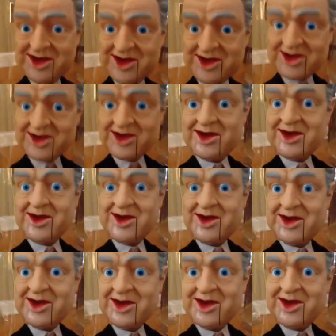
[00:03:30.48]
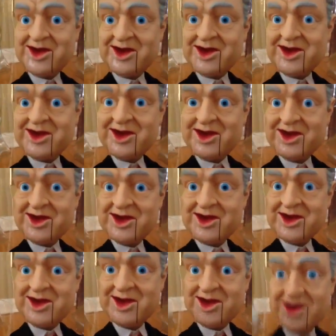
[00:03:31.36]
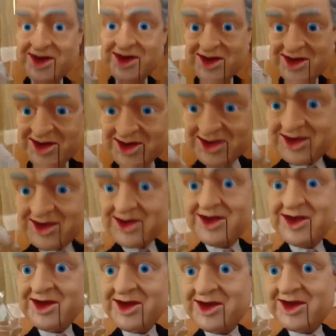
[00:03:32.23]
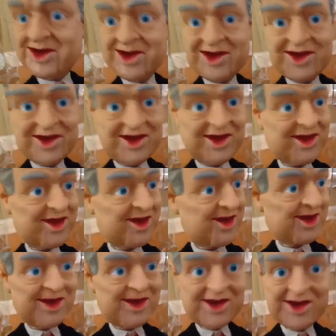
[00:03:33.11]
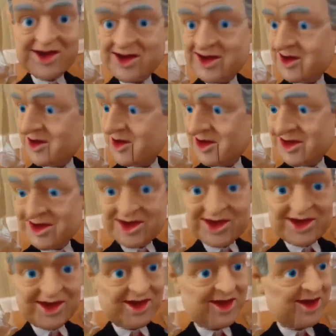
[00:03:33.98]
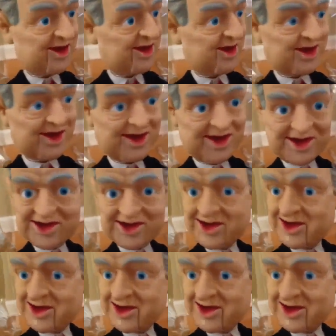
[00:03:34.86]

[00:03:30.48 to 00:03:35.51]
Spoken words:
that's pretty much him. Even his head's a bit stuck, too. You have to